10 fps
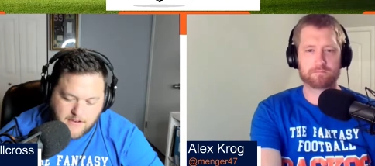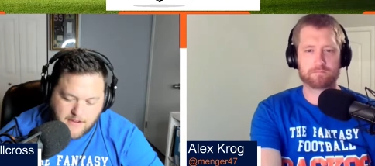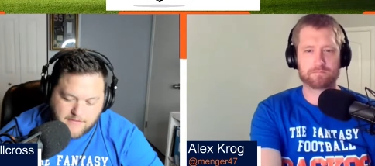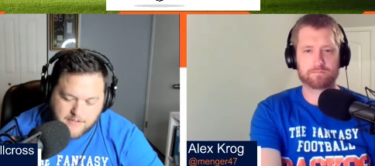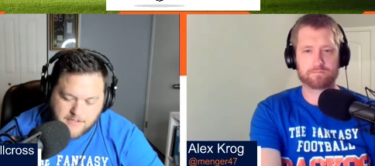
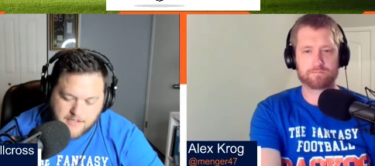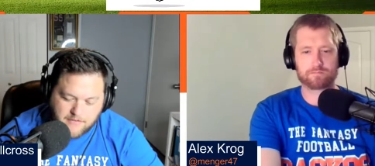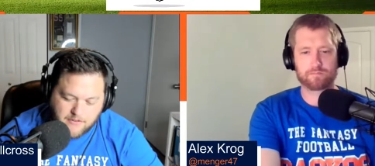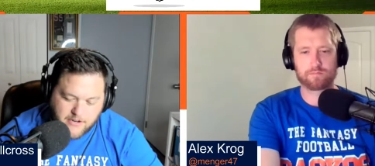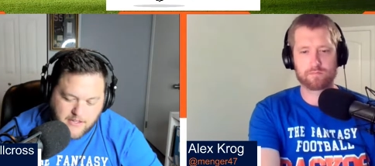Speaker 1: after
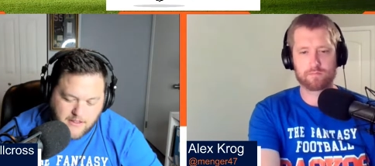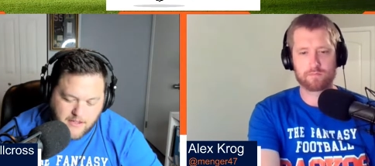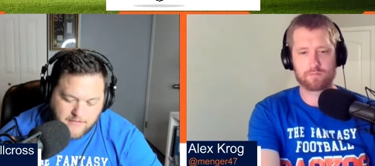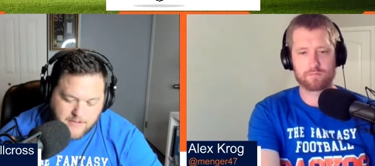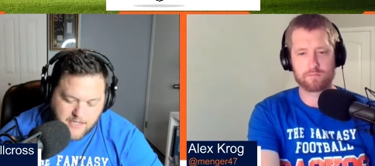suffering a
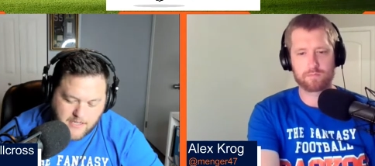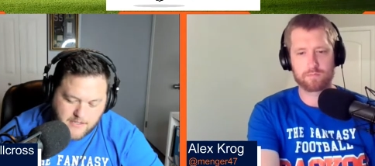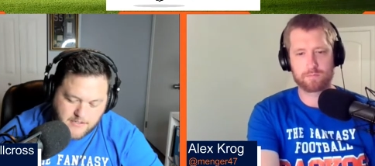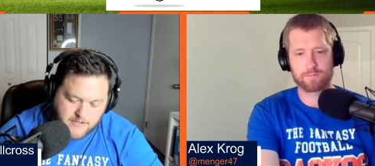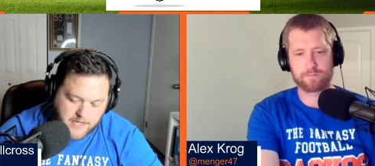left knee
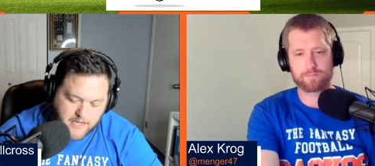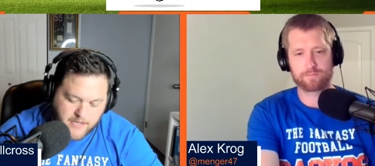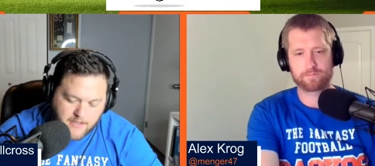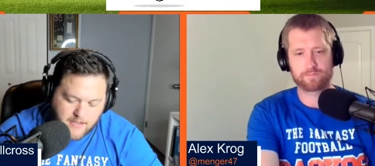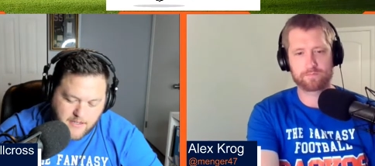
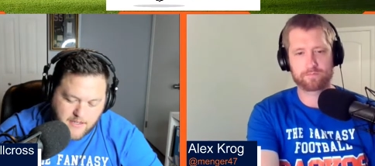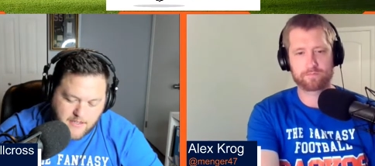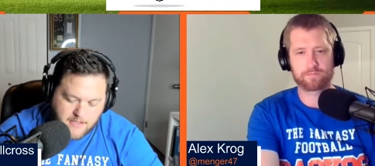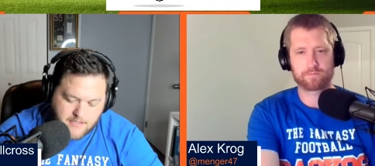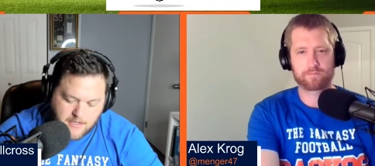injury.
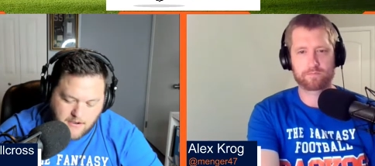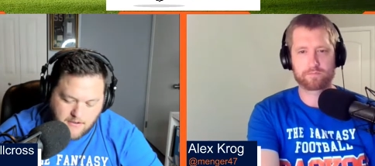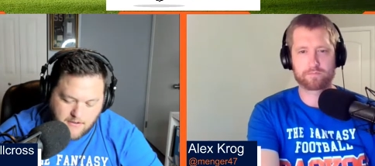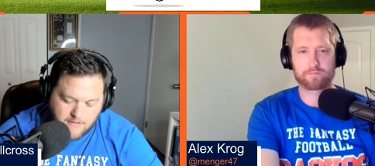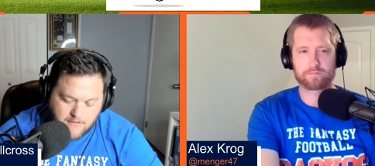
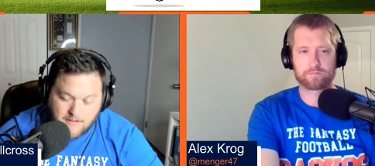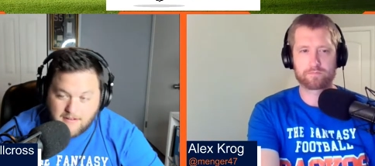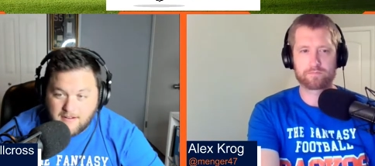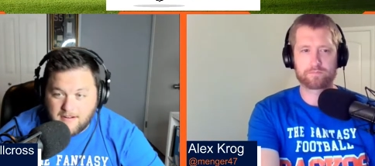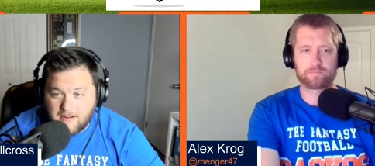So,
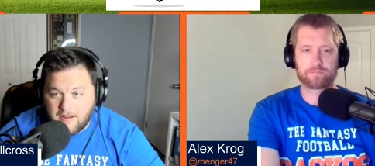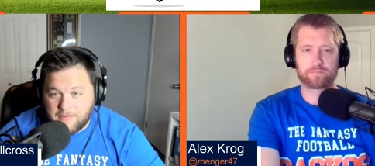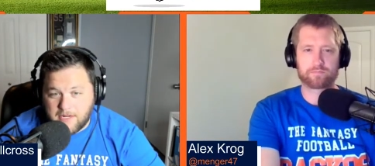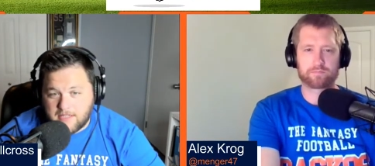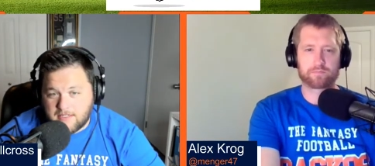I
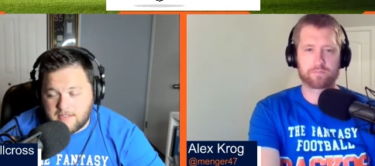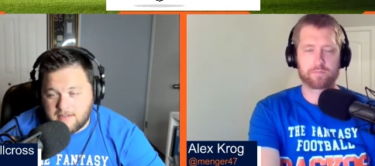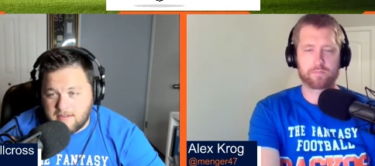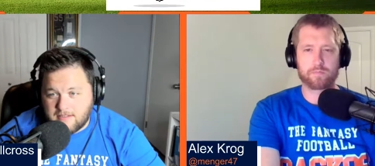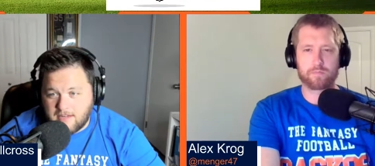mean, it's a
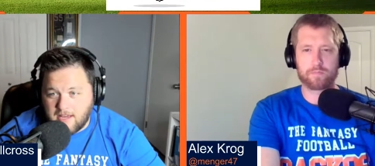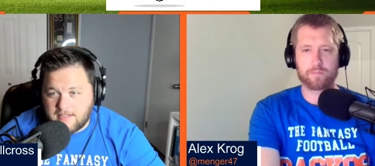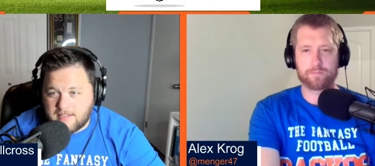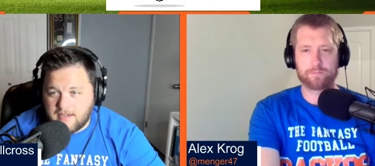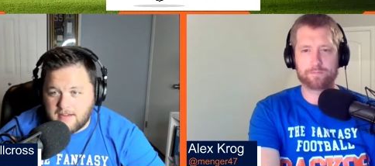it's an
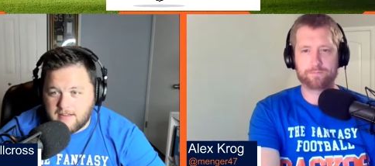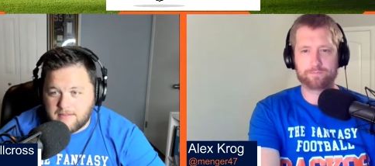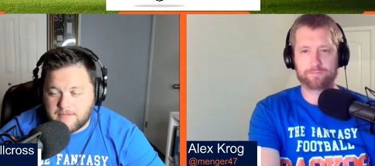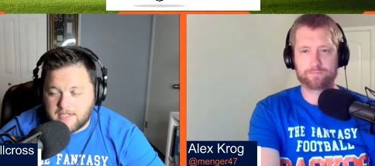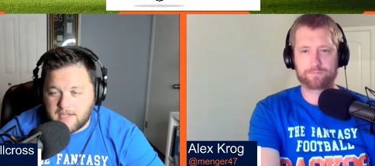ACL
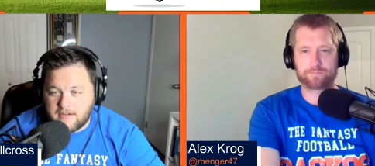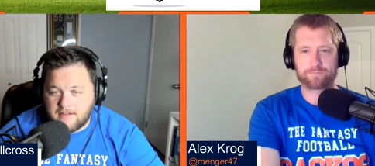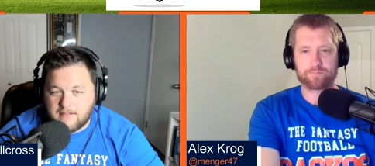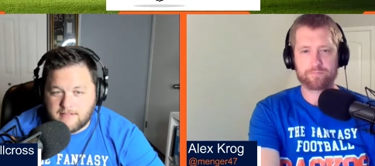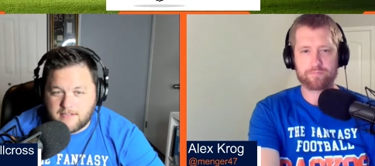
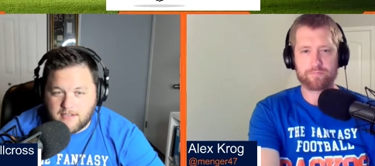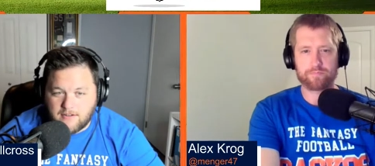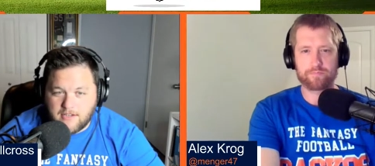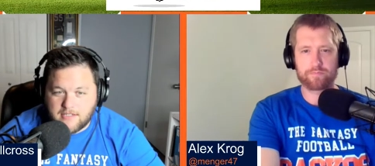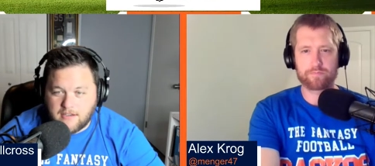MCL.
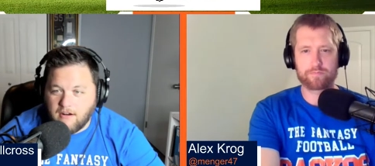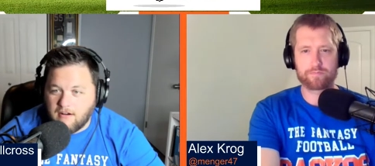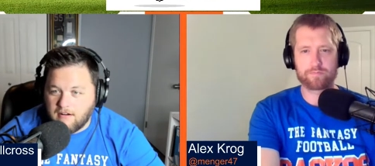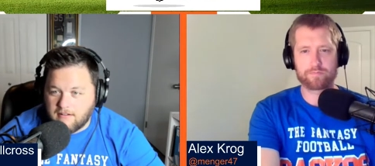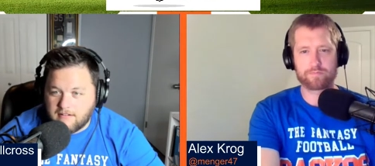So he's
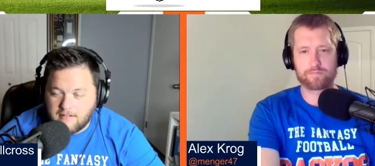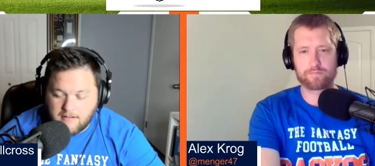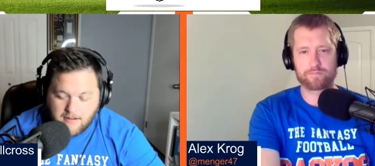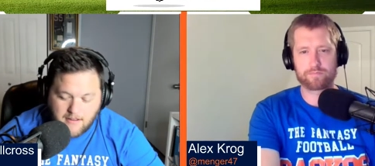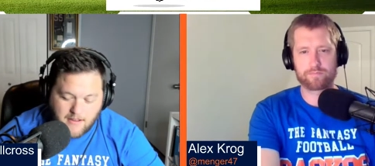gone.
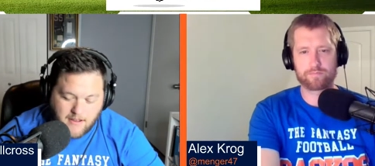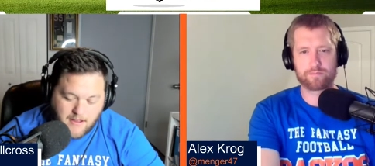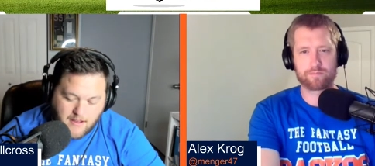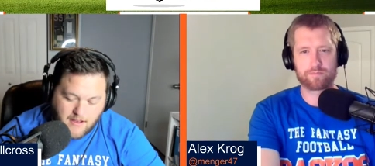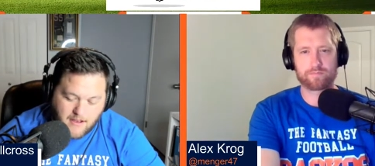
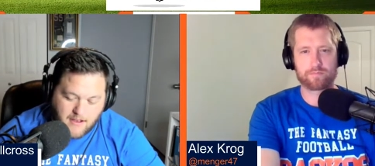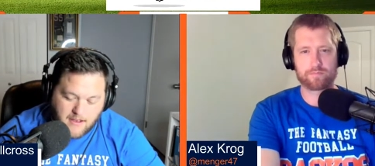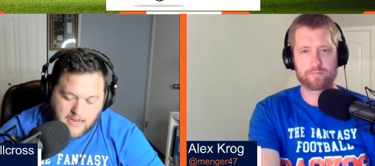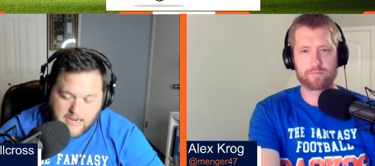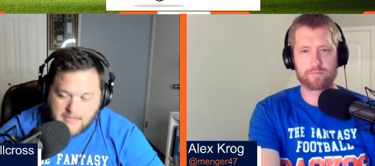Uh,
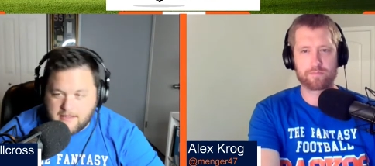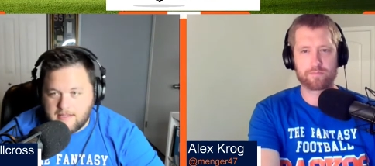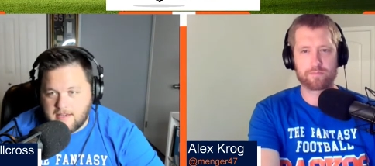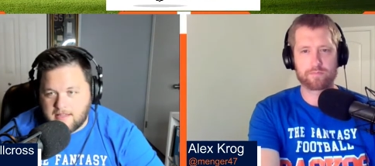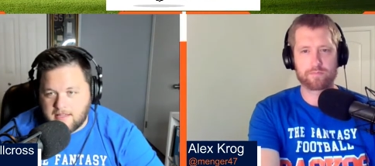I
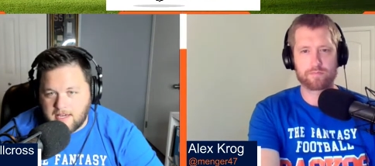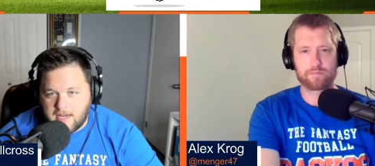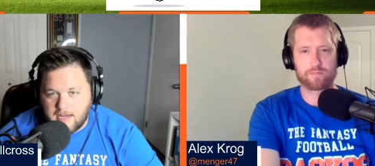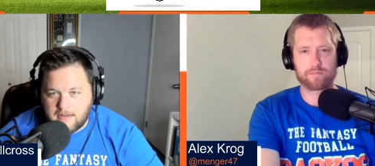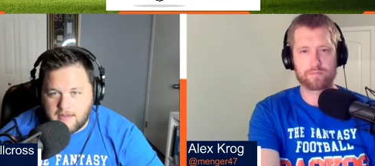think
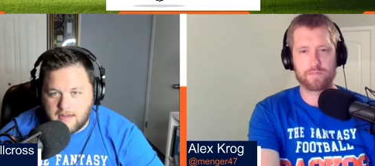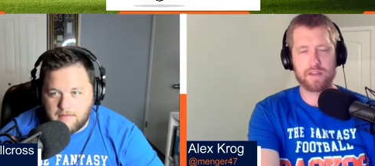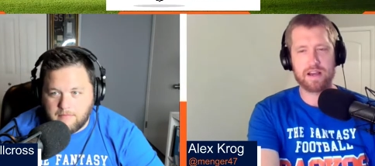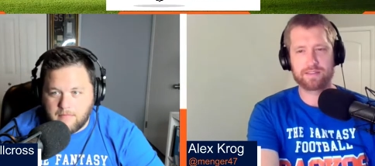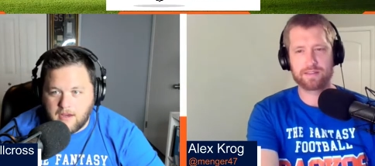that
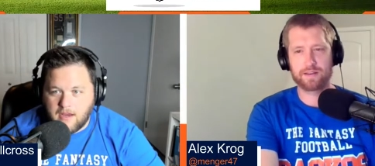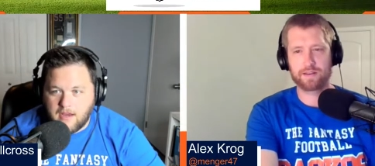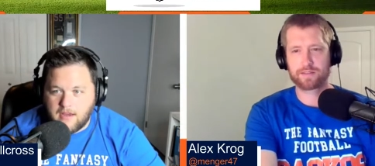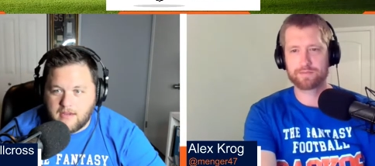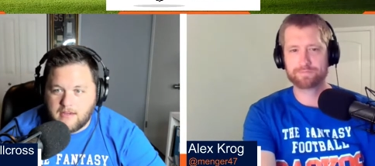yeah,
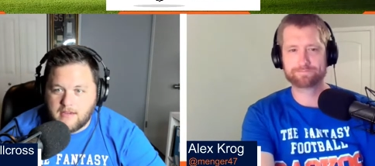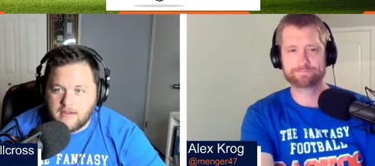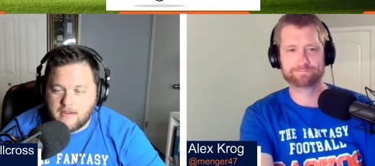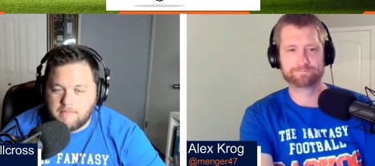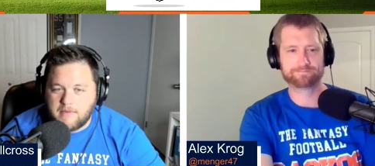my
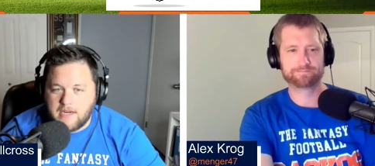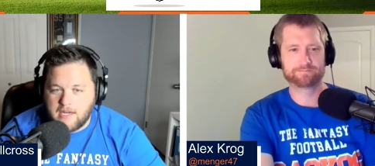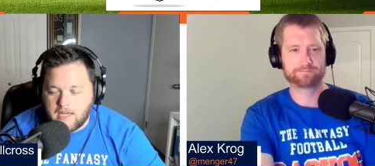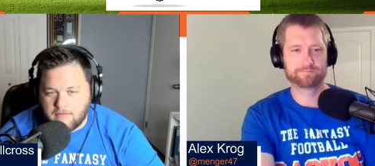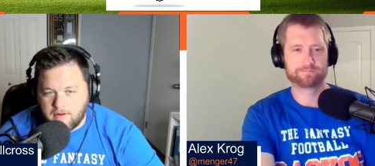
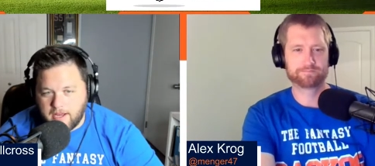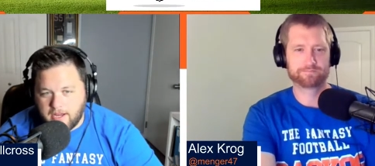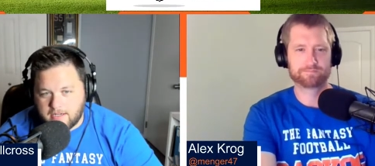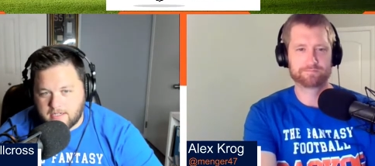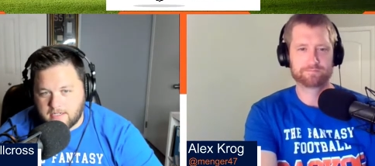immediate
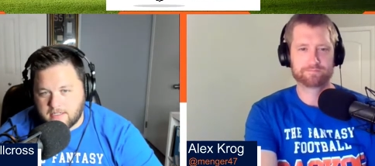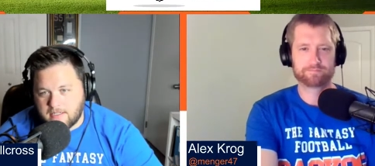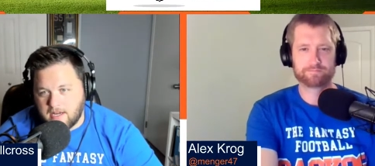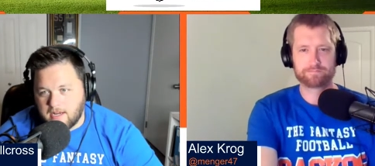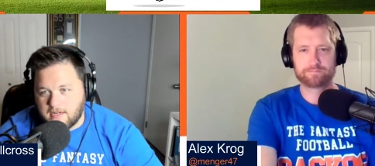reaction is
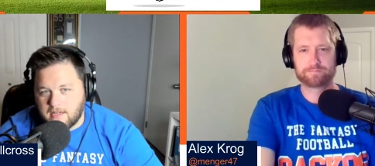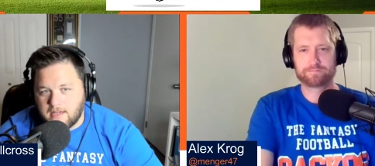that